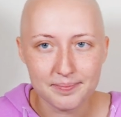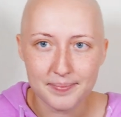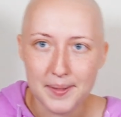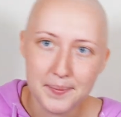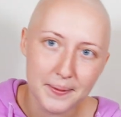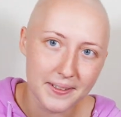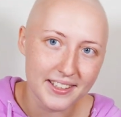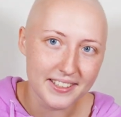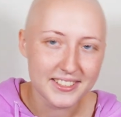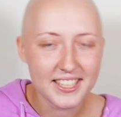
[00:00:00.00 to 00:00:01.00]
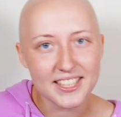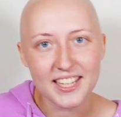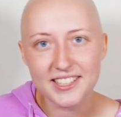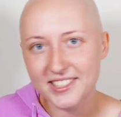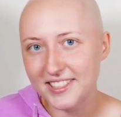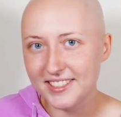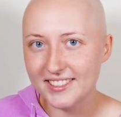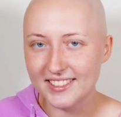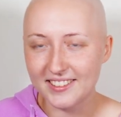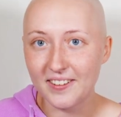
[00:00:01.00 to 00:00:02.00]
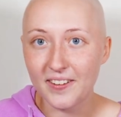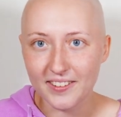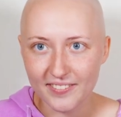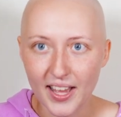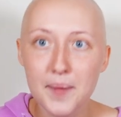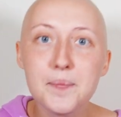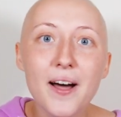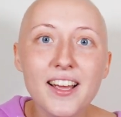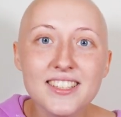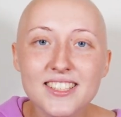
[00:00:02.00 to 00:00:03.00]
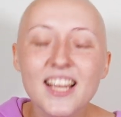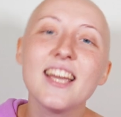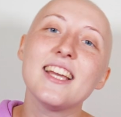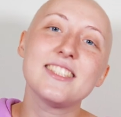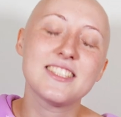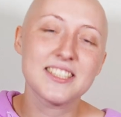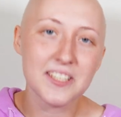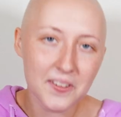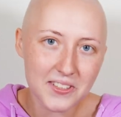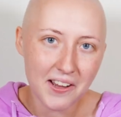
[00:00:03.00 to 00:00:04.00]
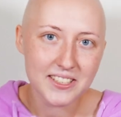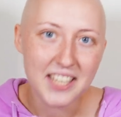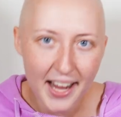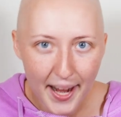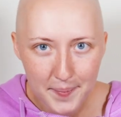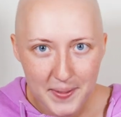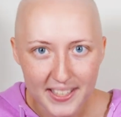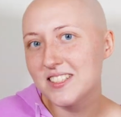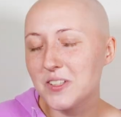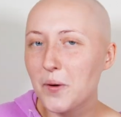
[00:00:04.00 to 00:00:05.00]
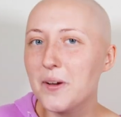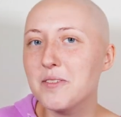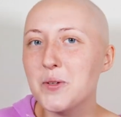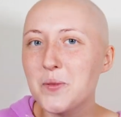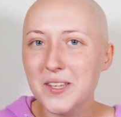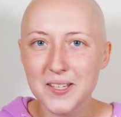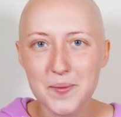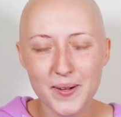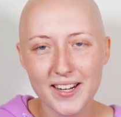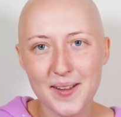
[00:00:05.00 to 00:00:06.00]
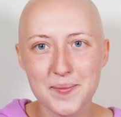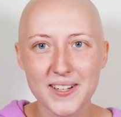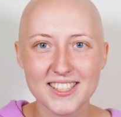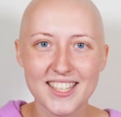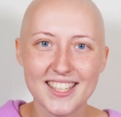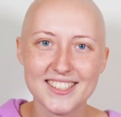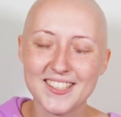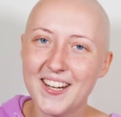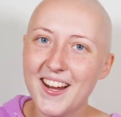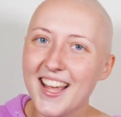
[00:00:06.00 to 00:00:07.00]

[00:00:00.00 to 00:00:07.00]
people in their teenage years and all of that. But it still does happen. So if you think you might have breast cancer,